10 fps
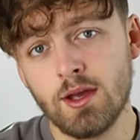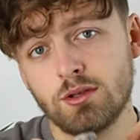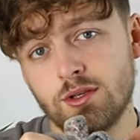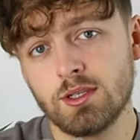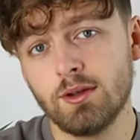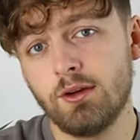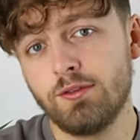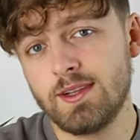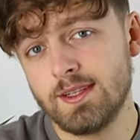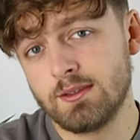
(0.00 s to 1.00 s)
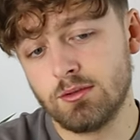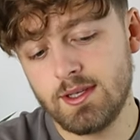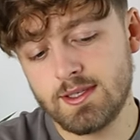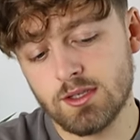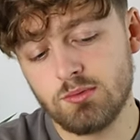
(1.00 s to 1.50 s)
So just look out for these little
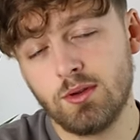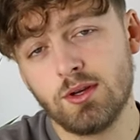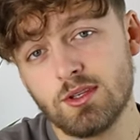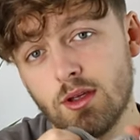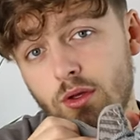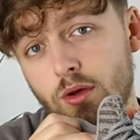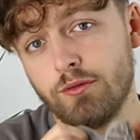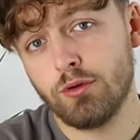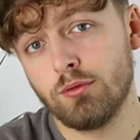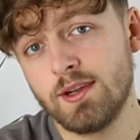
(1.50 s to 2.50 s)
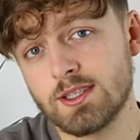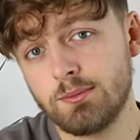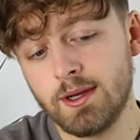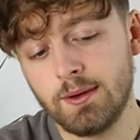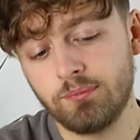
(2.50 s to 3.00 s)
details because for a retail
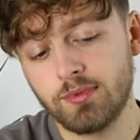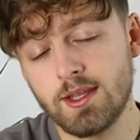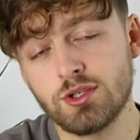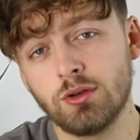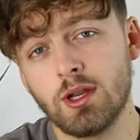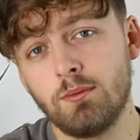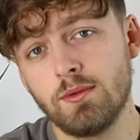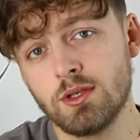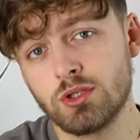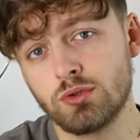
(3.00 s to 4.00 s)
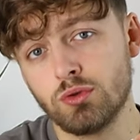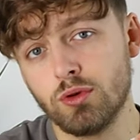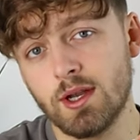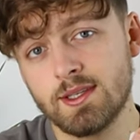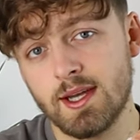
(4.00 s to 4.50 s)
pair, they should come with a
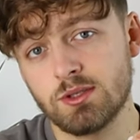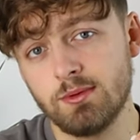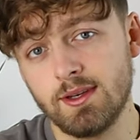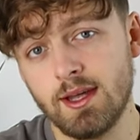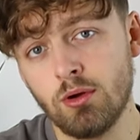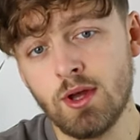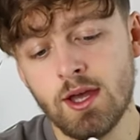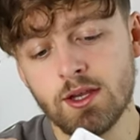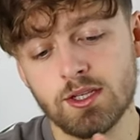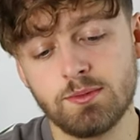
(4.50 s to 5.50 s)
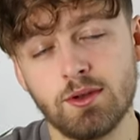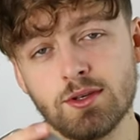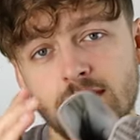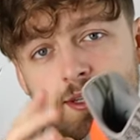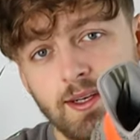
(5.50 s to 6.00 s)
straw attachment now, just
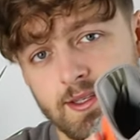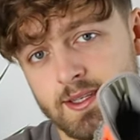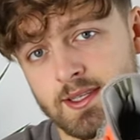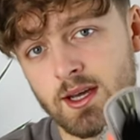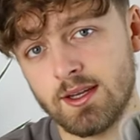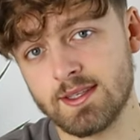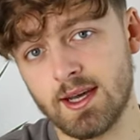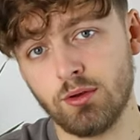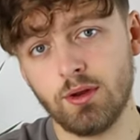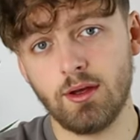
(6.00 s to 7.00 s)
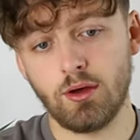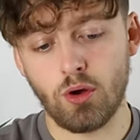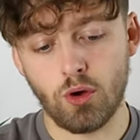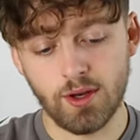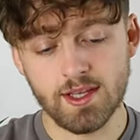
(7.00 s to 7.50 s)
because Adidas is cutting down
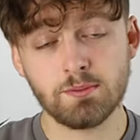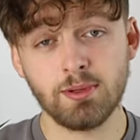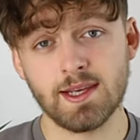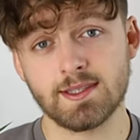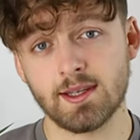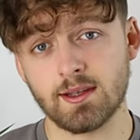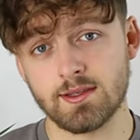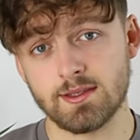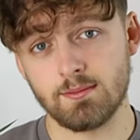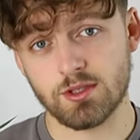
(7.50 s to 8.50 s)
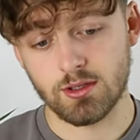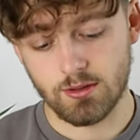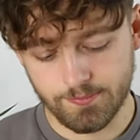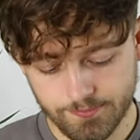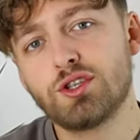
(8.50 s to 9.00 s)
on its plastic consumption.
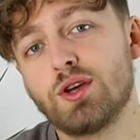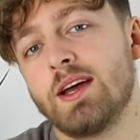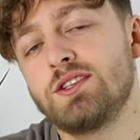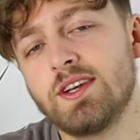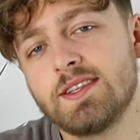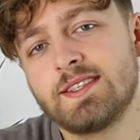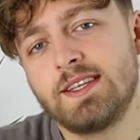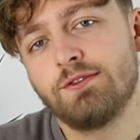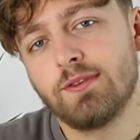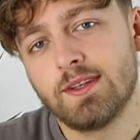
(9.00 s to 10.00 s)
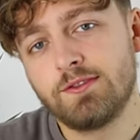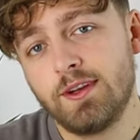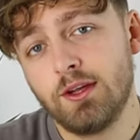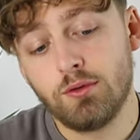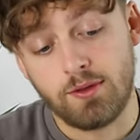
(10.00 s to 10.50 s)
So as you can see from this
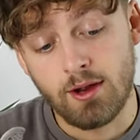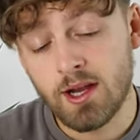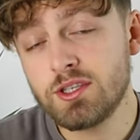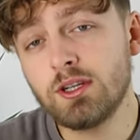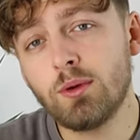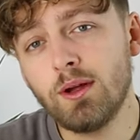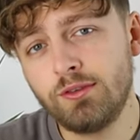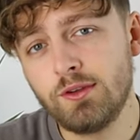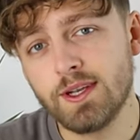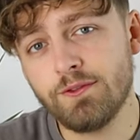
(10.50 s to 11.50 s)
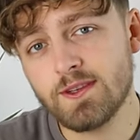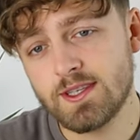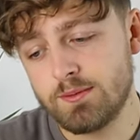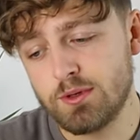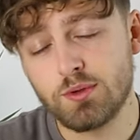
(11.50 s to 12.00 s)
video, there are actually quite a few
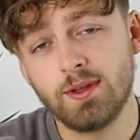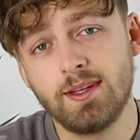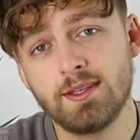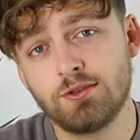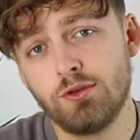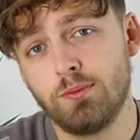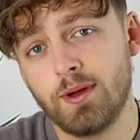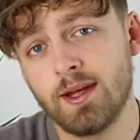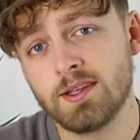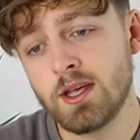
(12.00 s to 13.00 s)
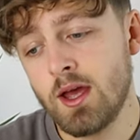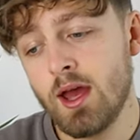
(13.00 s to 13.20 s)
differences between these two pairs.